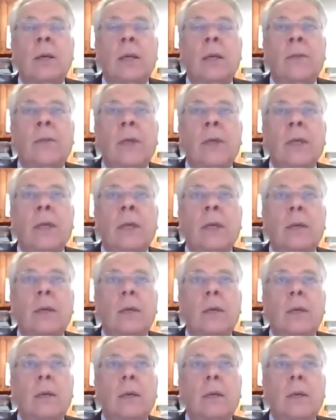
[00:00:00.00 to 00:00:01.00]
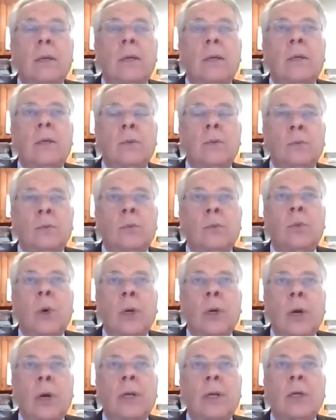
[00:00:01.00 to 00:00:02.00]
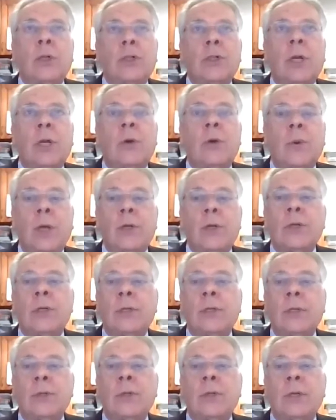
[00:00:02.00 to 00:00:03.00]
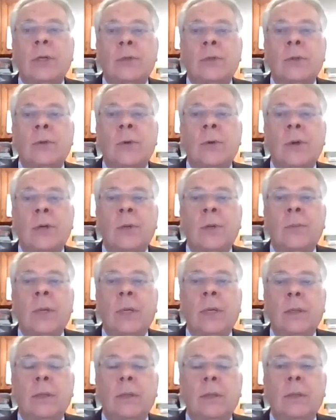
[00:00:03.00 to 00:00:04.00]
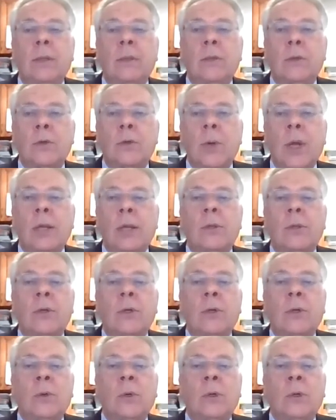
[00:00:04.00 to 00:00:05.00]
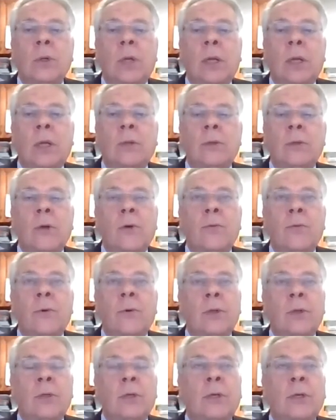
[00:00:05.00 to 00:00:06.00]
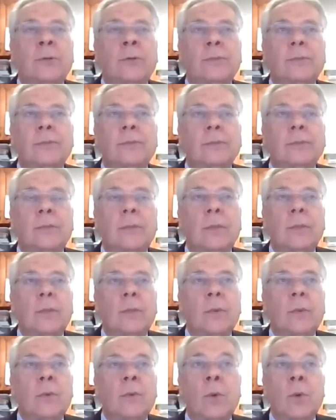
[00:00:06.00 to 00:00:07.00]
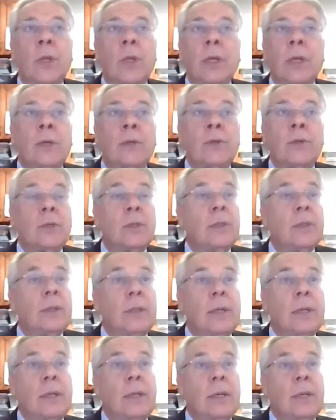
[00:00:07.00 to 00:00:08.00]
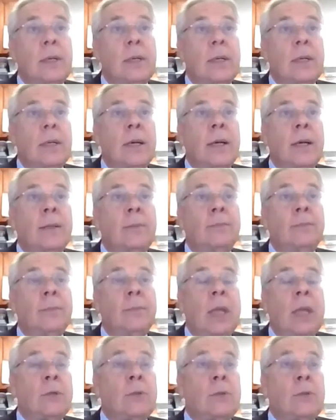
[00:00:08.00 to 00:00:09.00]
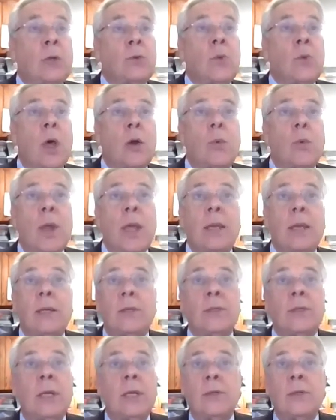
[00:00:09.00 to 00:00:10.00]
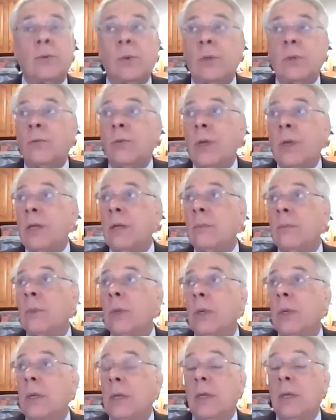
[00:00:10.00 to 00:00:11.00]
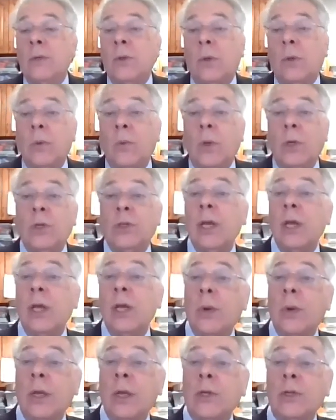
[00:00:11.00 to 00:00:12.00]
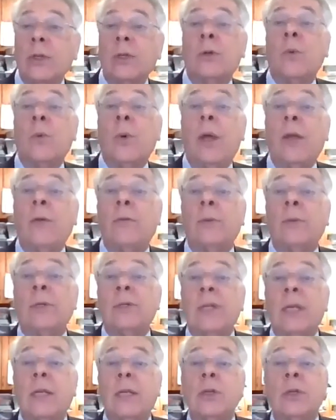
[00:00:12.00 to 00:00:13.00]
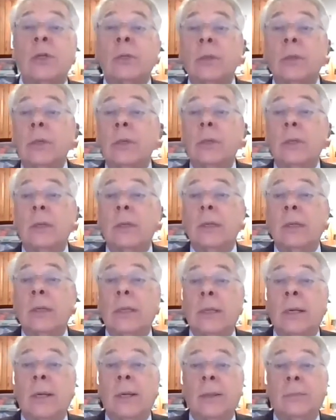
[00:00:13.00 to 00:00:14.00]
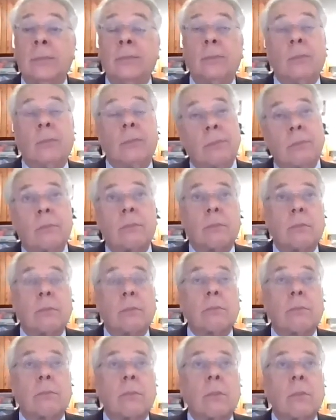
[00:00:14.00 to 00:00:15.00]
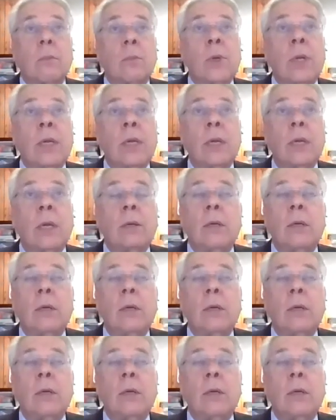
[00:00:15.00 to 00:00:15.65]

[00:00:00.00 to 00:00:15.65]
in thinking is what our next generation is going to be trained to do and so forth and do. Really is. As Ronald Reagan says, with freedom is only one generation away from extinction. We